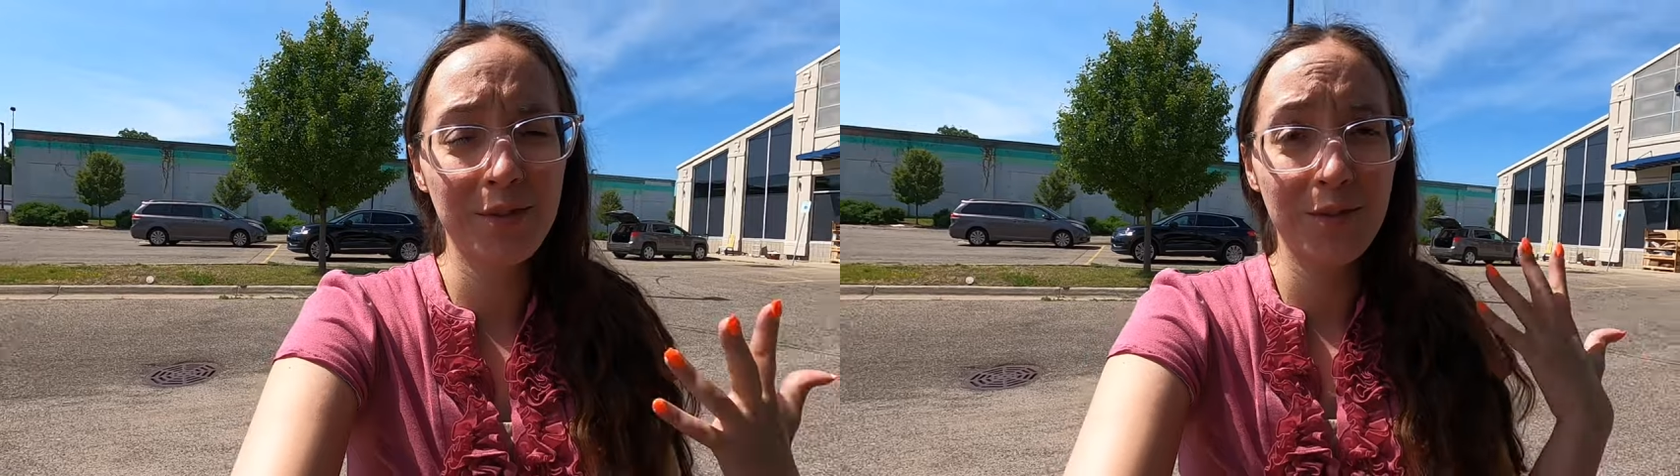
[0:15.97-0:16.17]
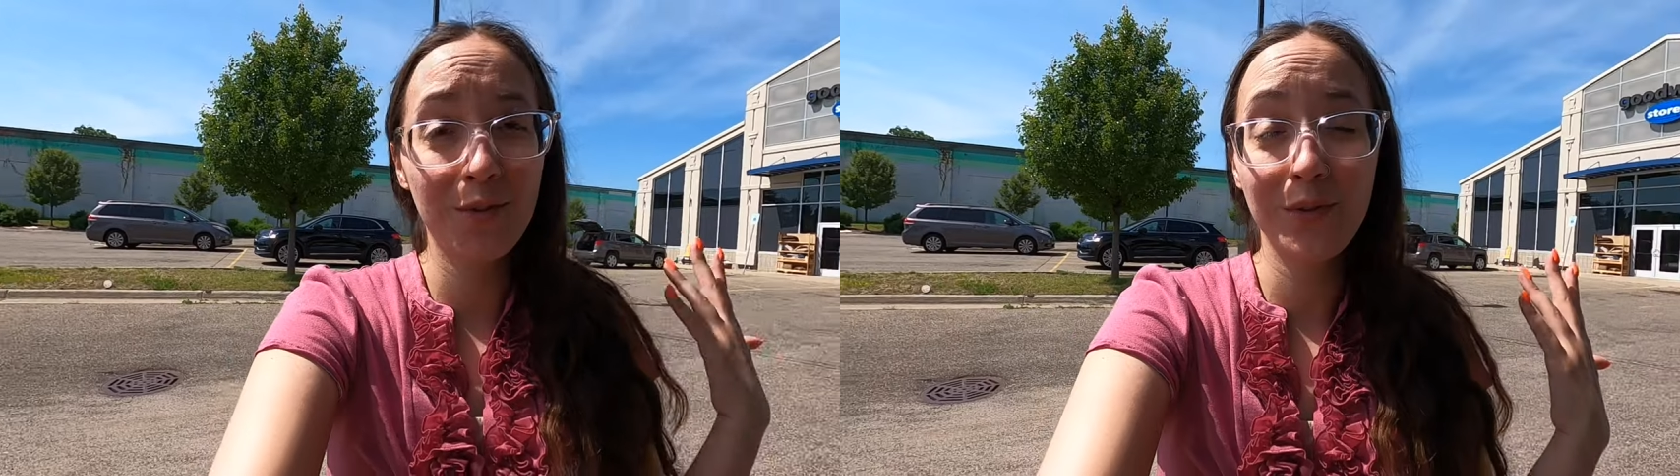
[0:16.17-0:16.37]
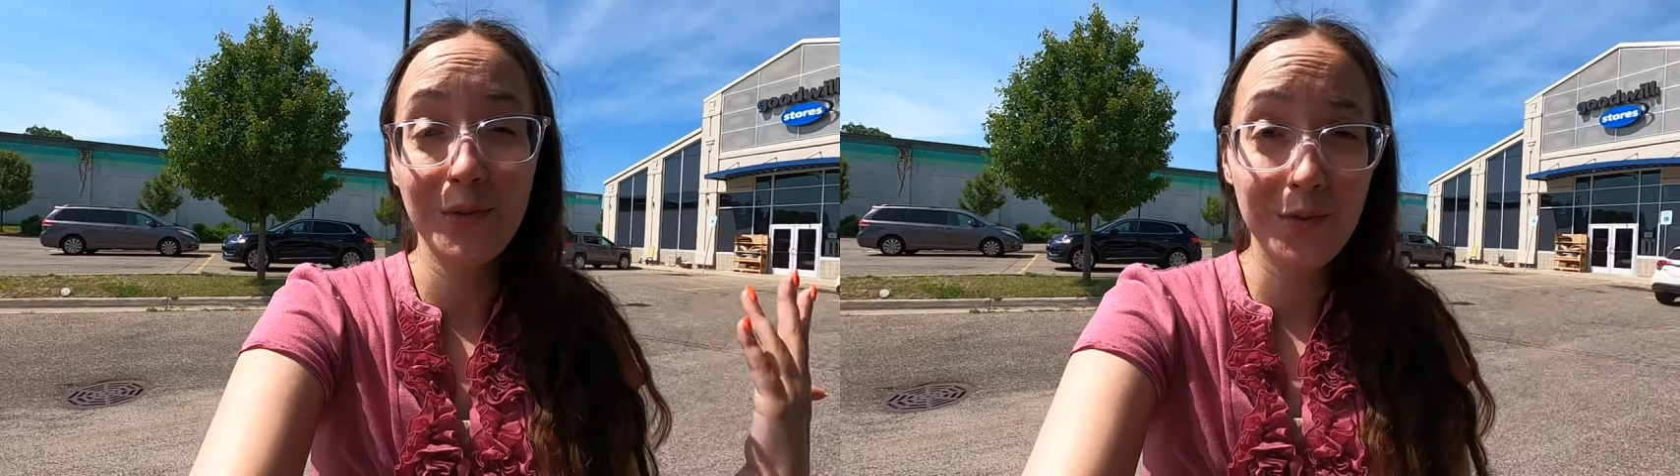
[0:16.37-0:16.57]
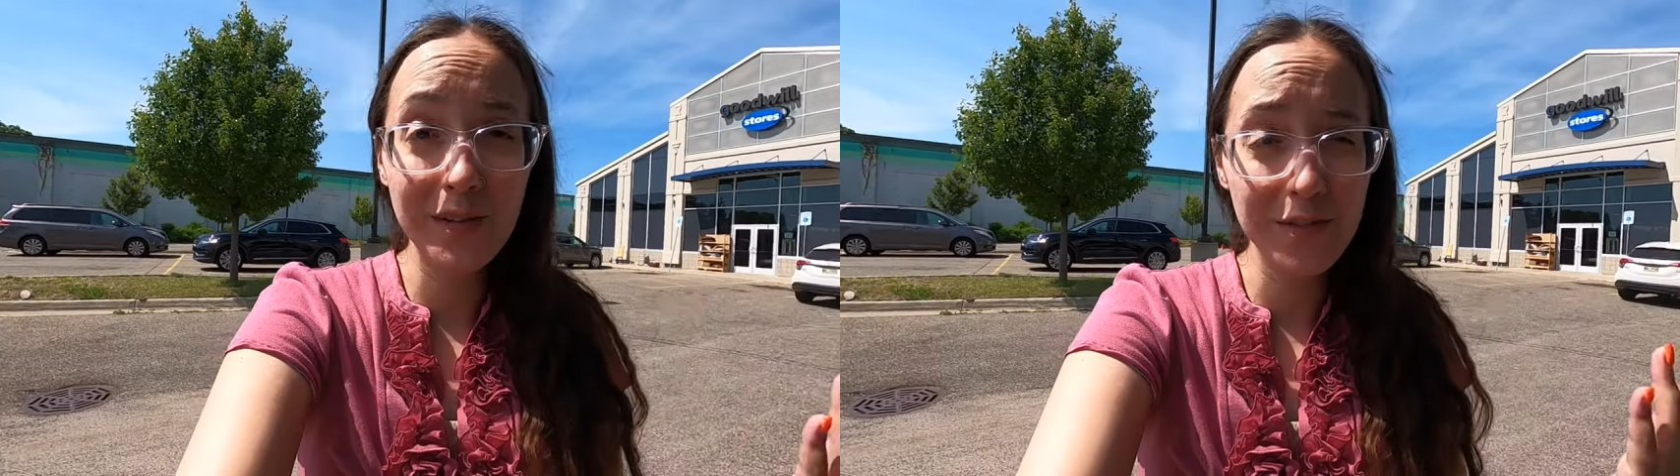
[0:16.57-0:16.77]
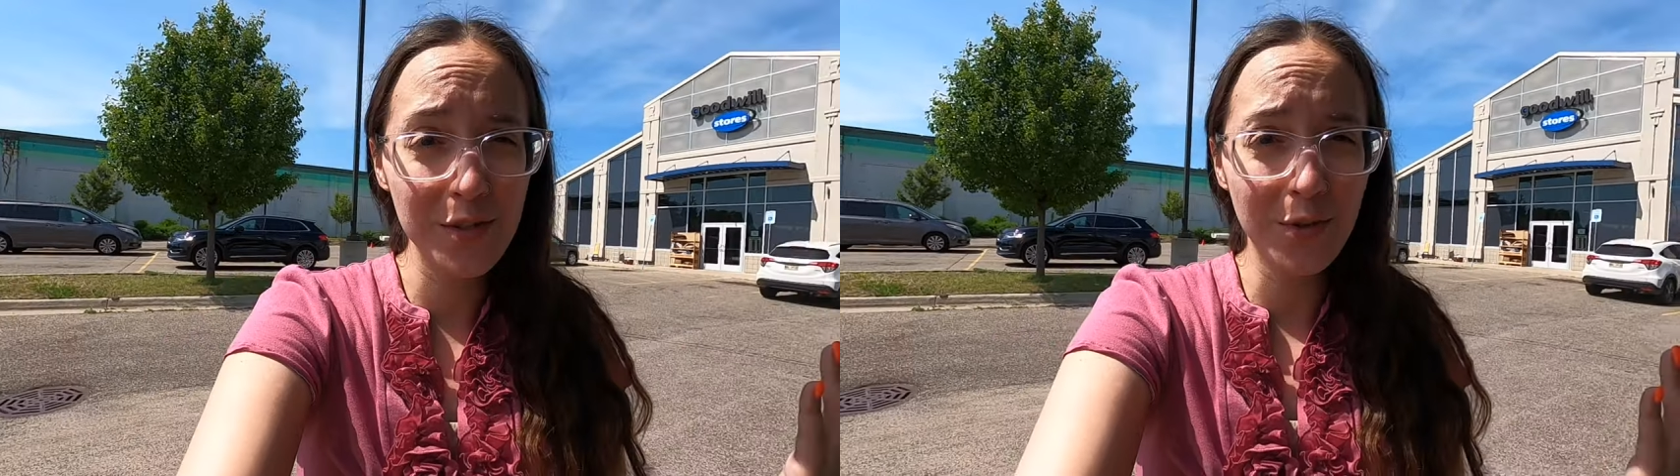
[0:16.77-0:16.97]
to the
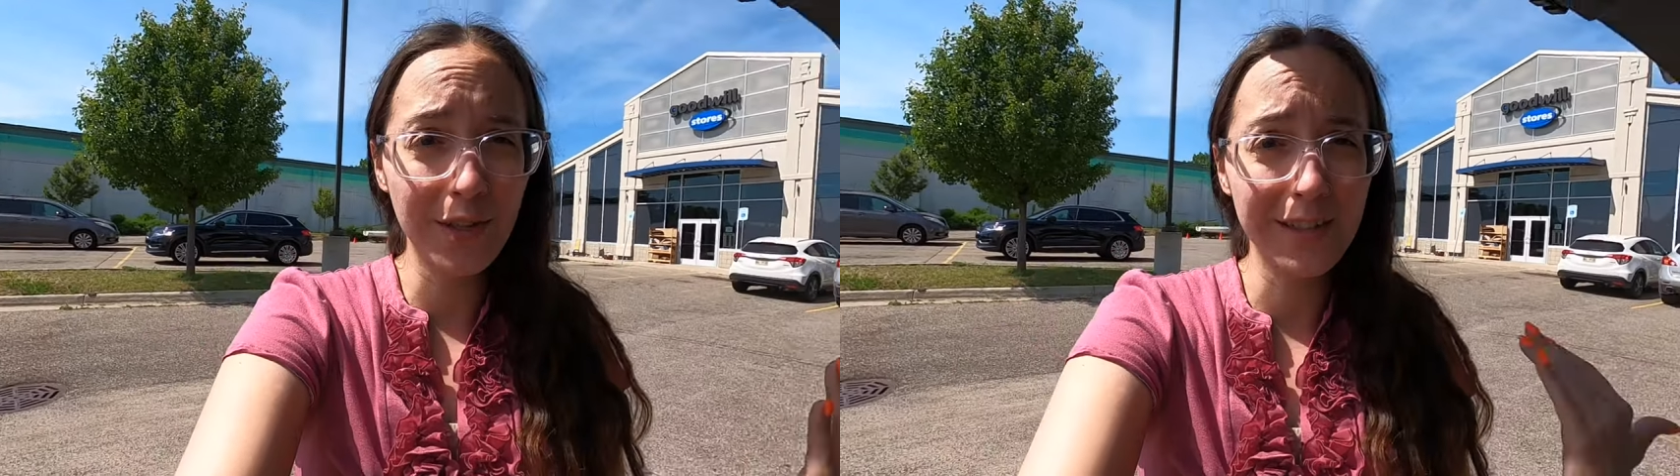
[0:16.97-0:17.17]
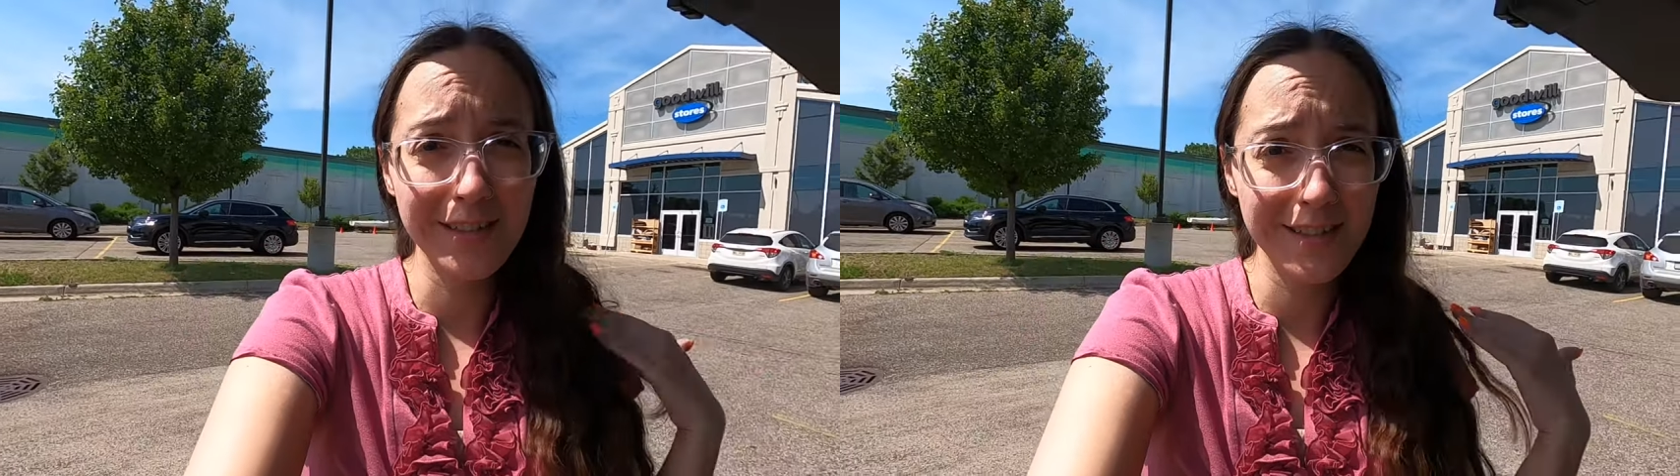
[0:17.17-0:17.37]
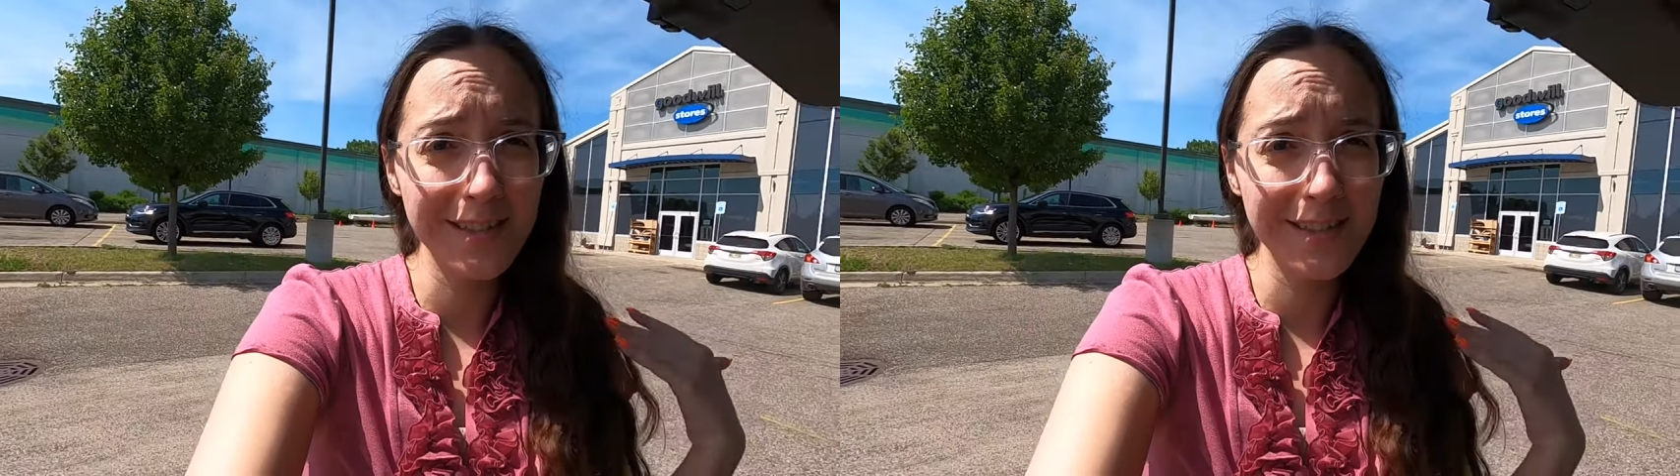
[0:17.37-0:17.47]
thrift stores.